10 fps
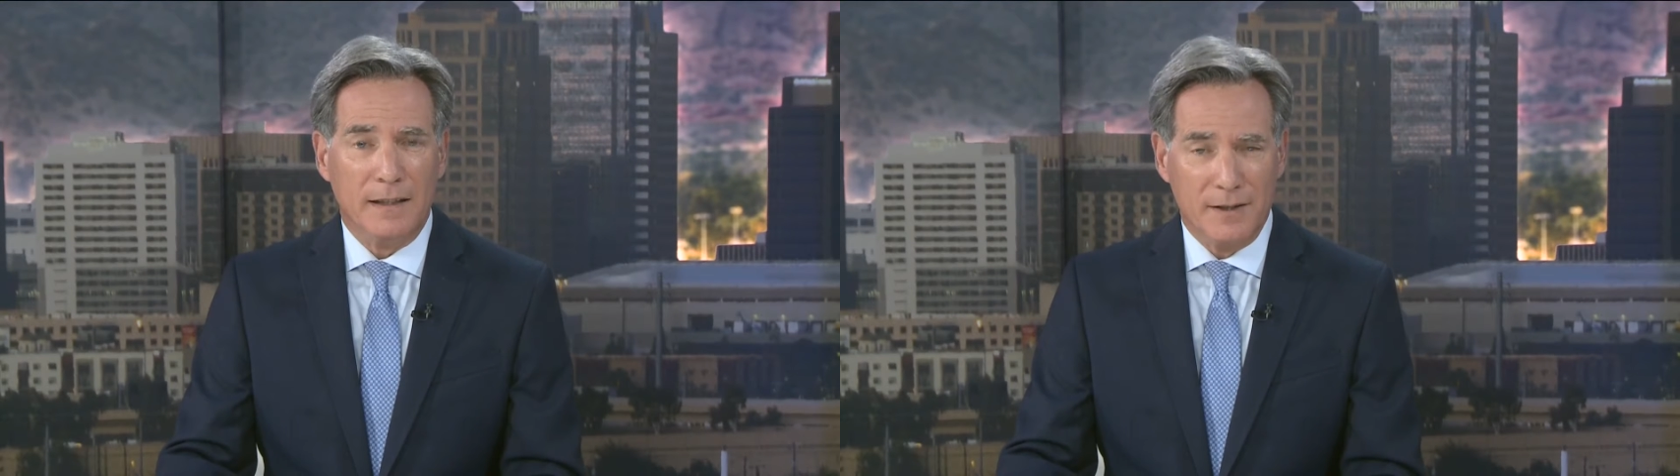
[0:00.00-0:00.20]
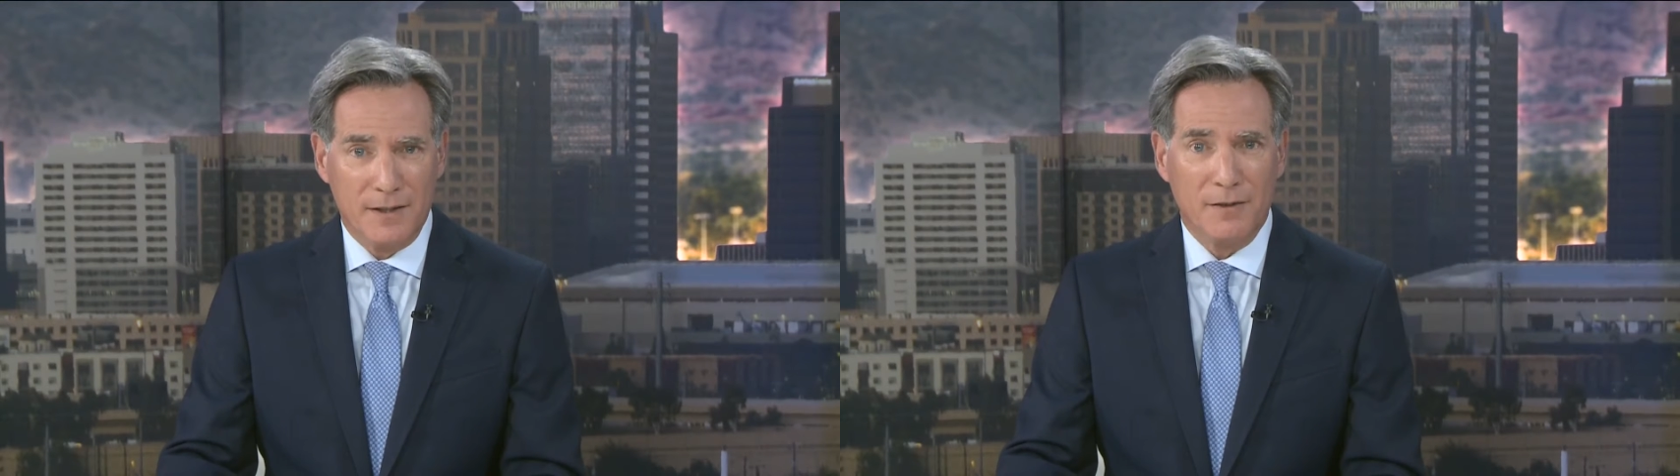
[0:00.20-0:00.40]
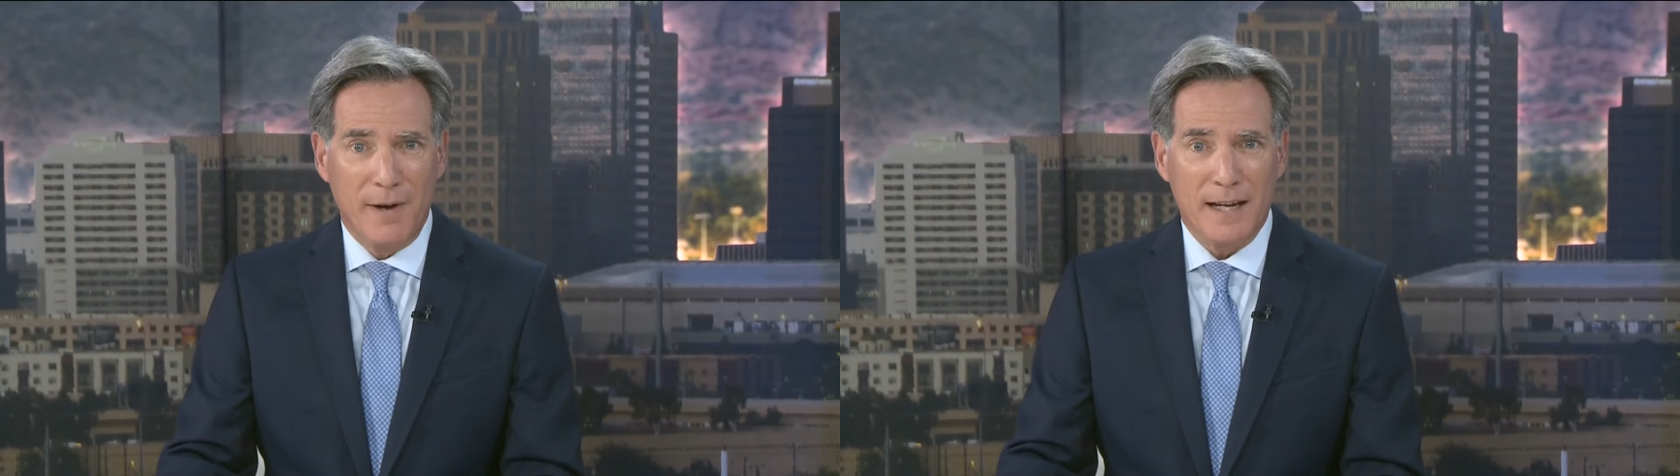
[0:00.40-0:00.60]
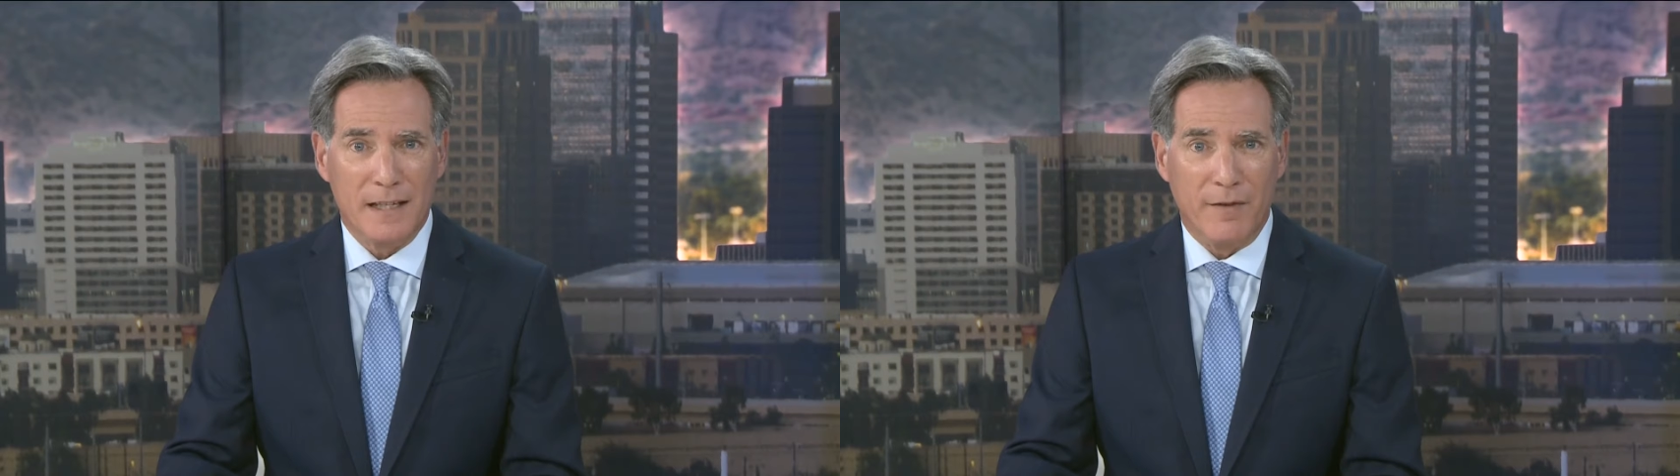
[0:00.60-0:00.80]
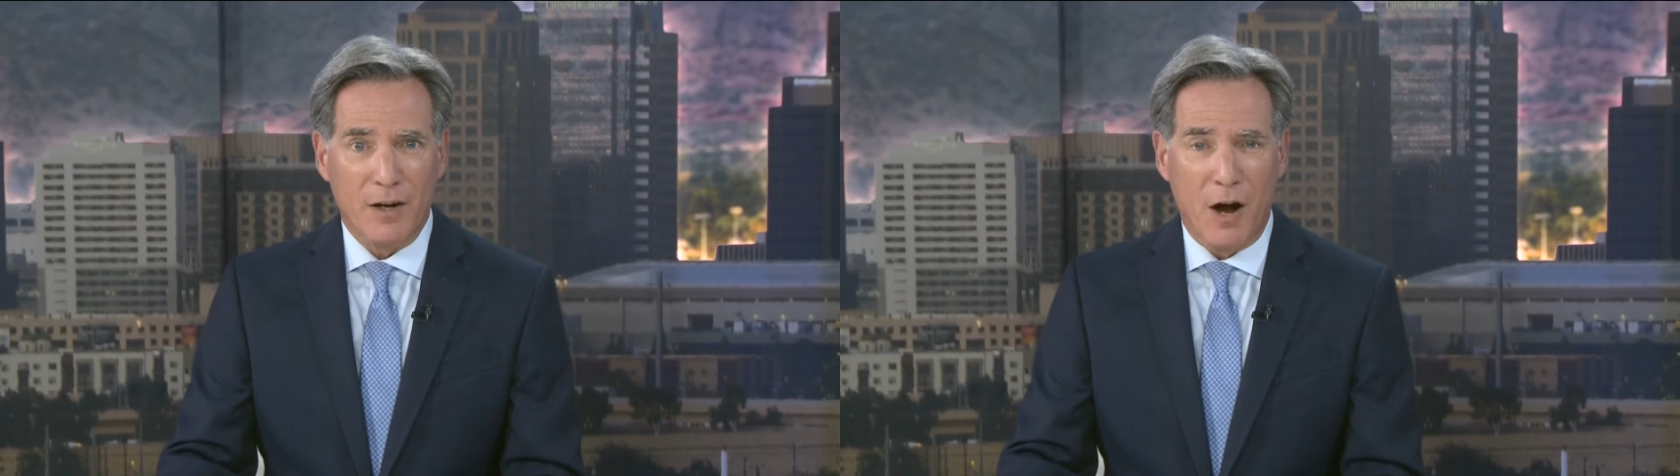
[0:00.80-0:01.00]
Here's the
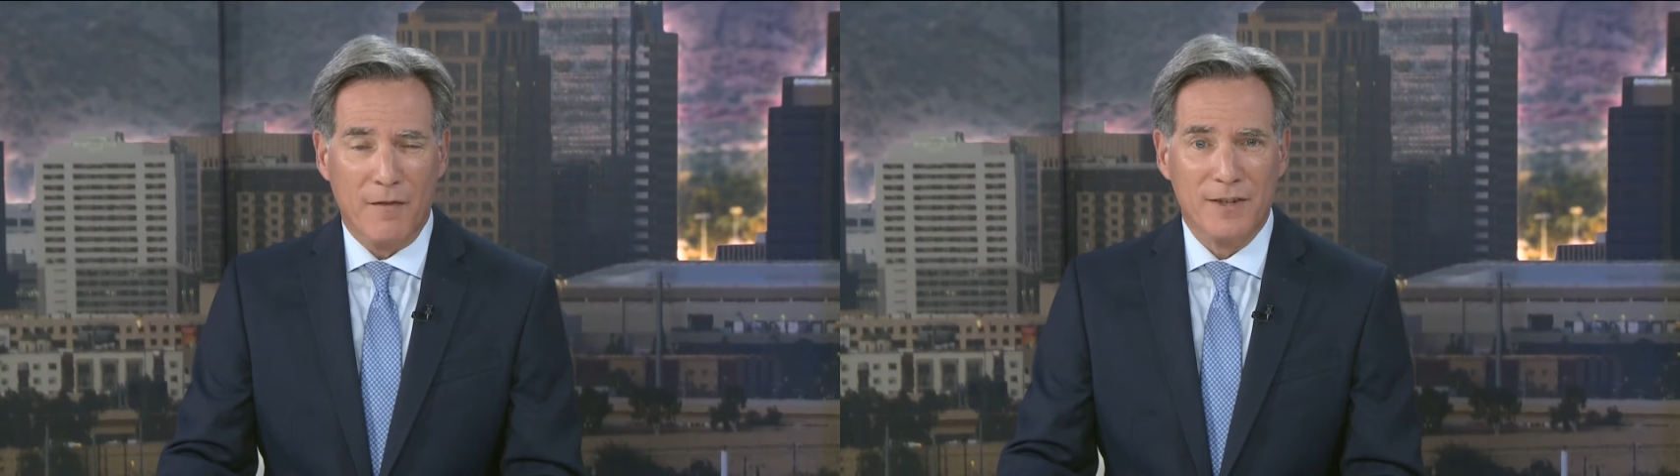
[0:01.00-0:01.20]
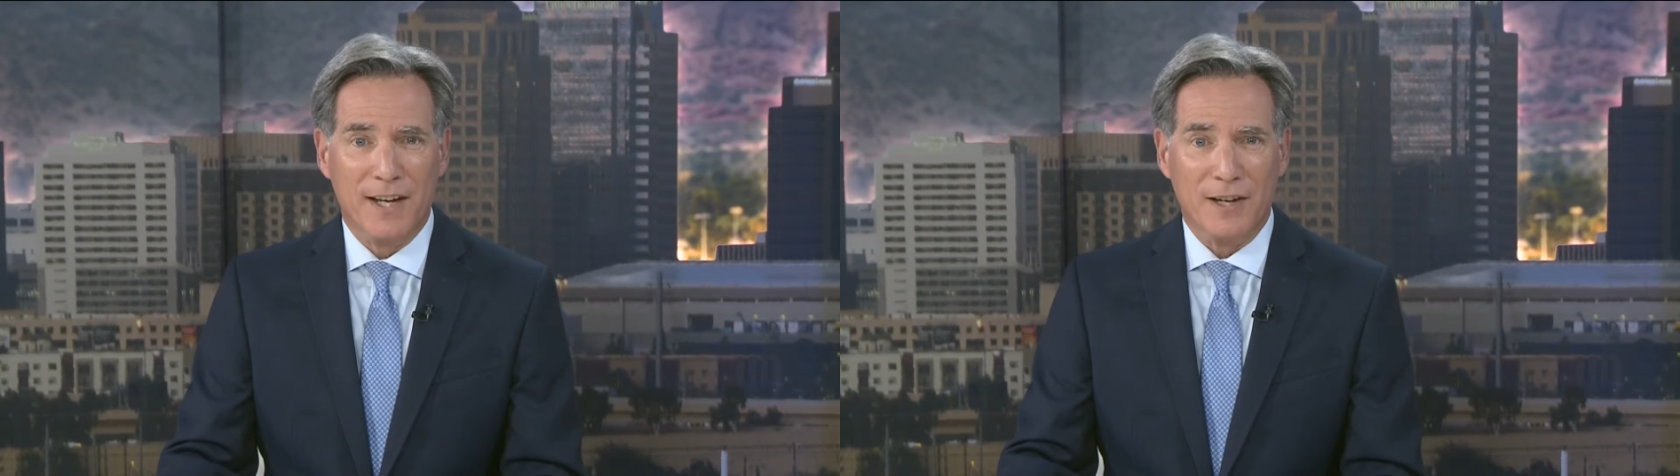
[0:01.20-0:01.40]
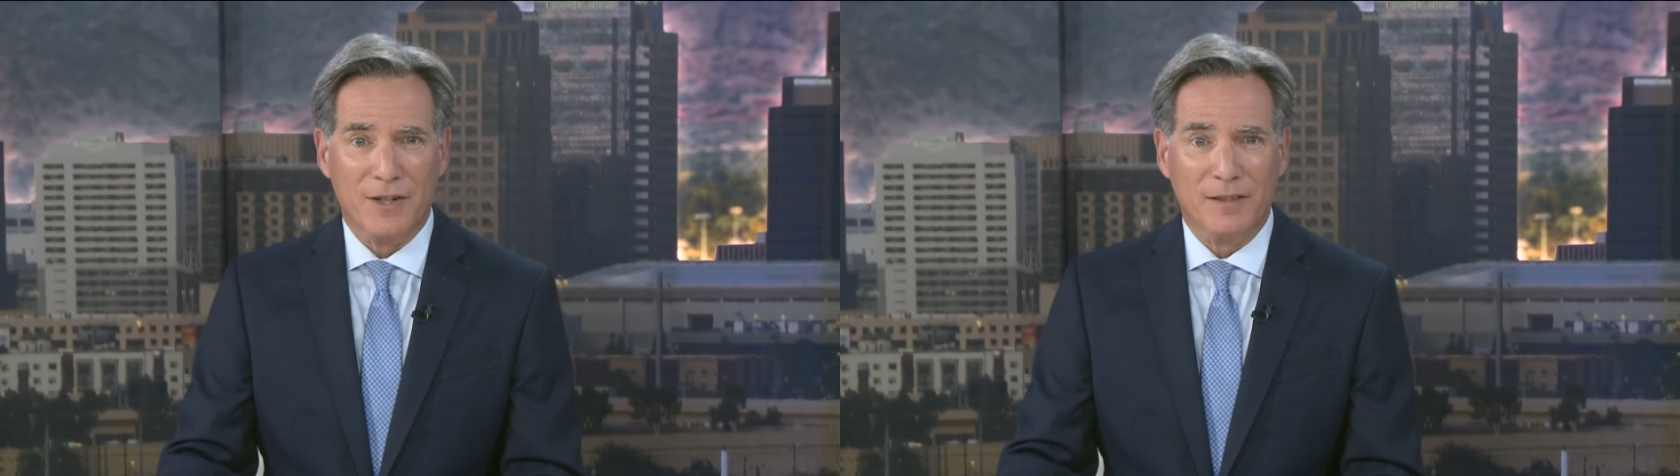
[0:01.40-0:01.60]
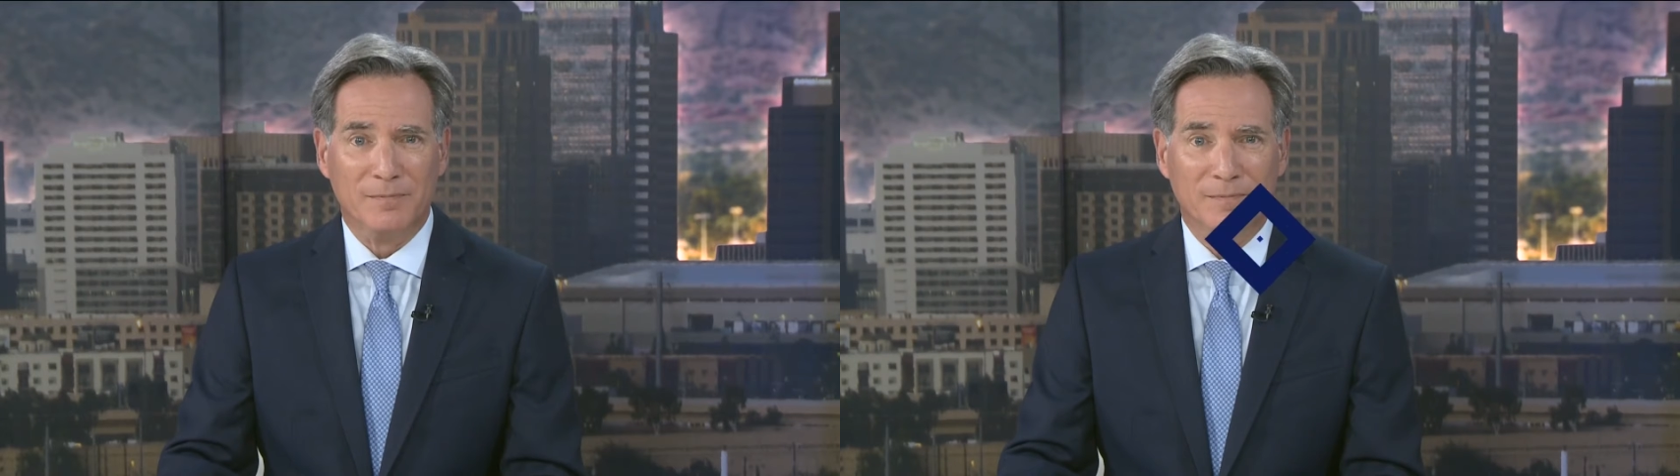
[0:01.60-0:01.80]
rest of our conversation.